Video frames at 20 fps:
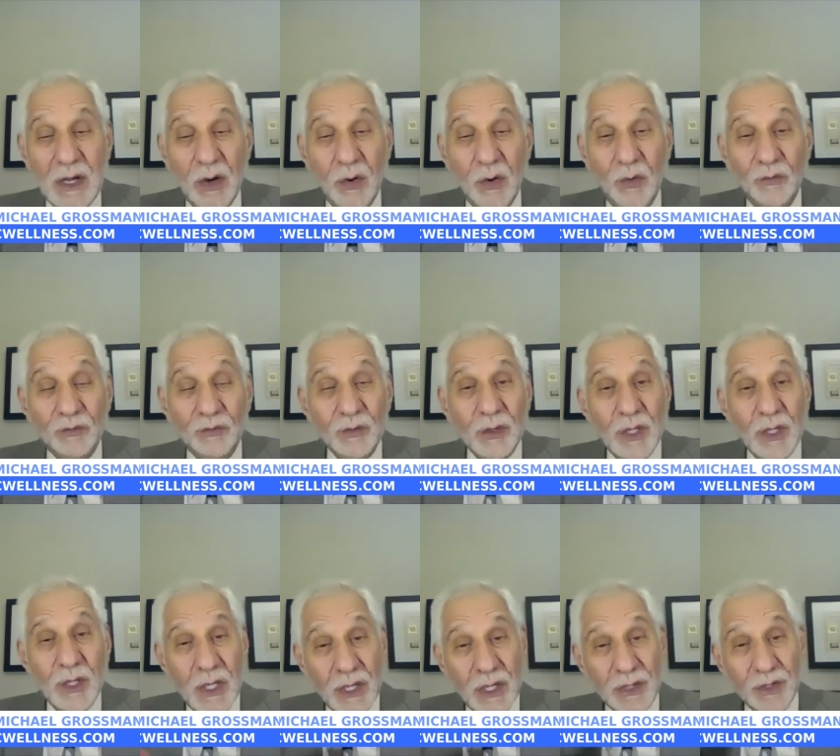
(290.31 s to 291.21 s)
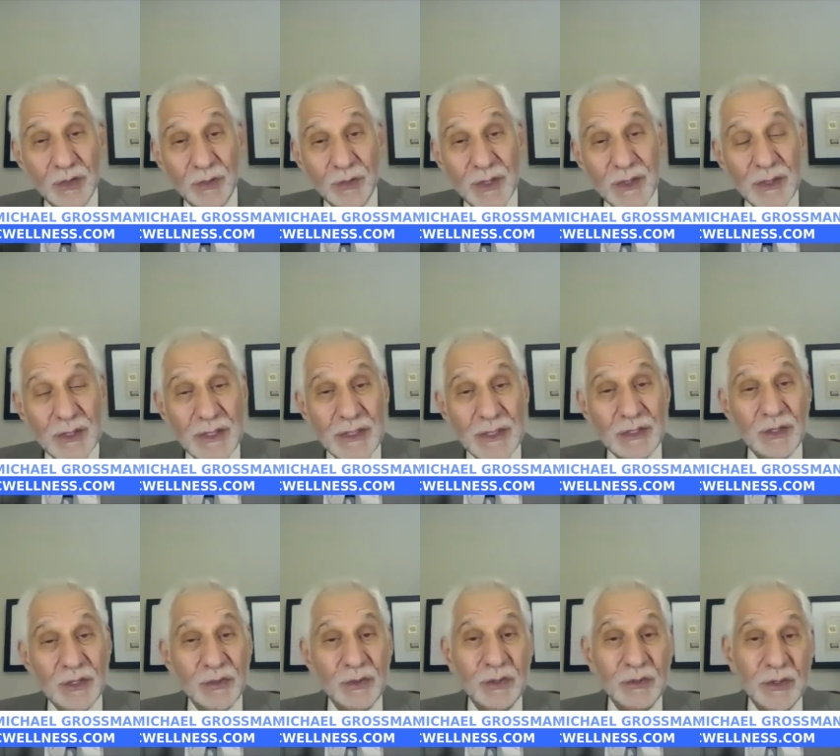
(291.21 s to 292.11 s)
Over 100
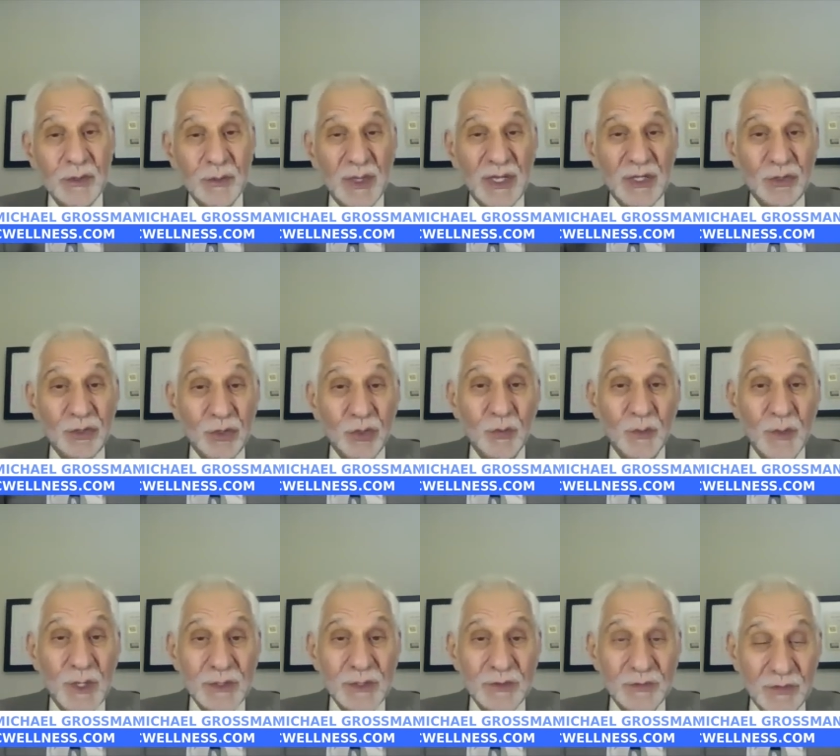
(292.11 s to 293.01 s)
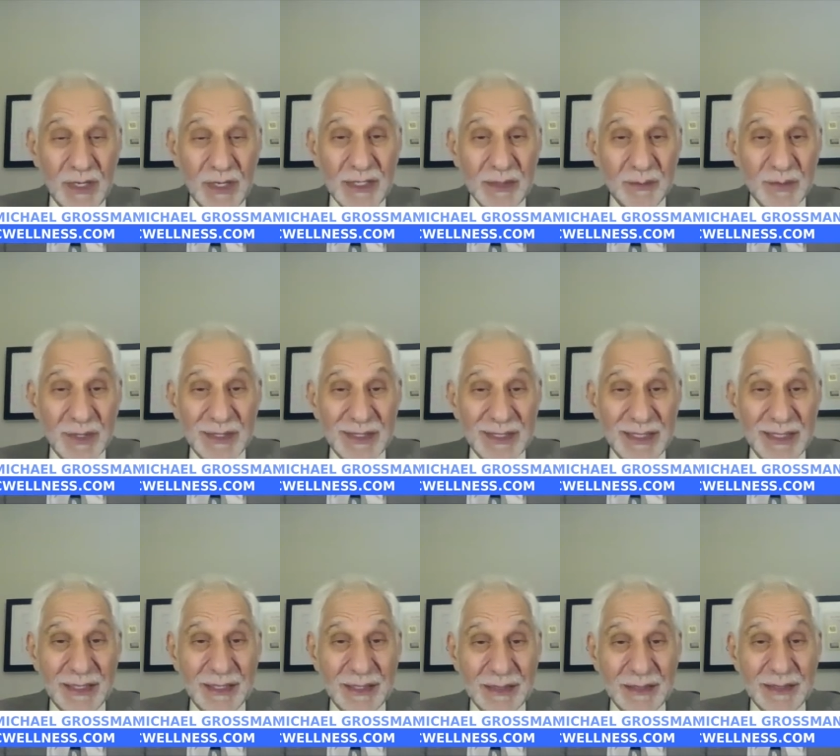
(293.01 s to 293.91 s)
is thought to be too much vitamin
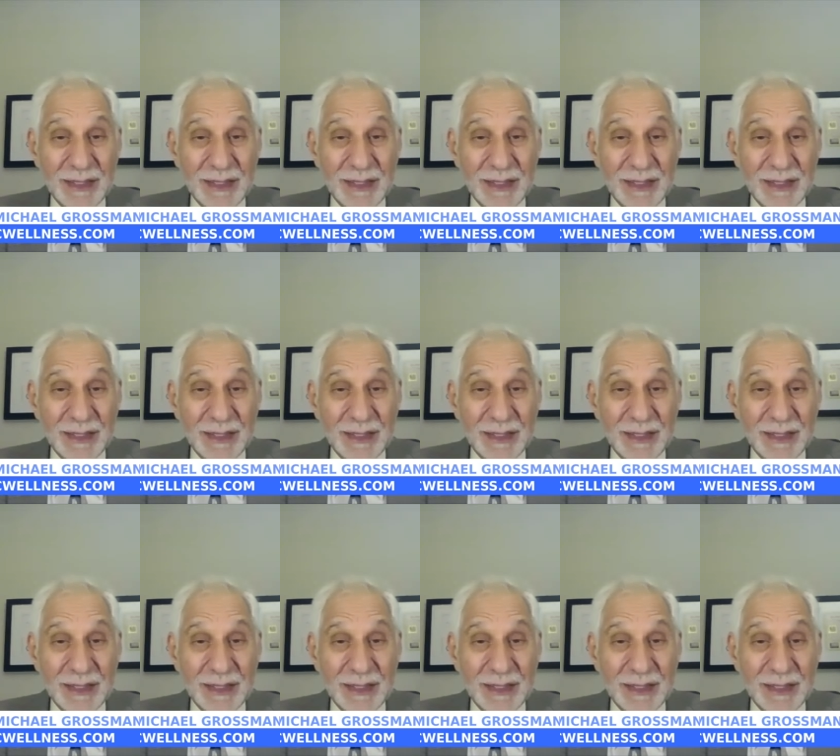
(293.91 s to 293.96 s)
D.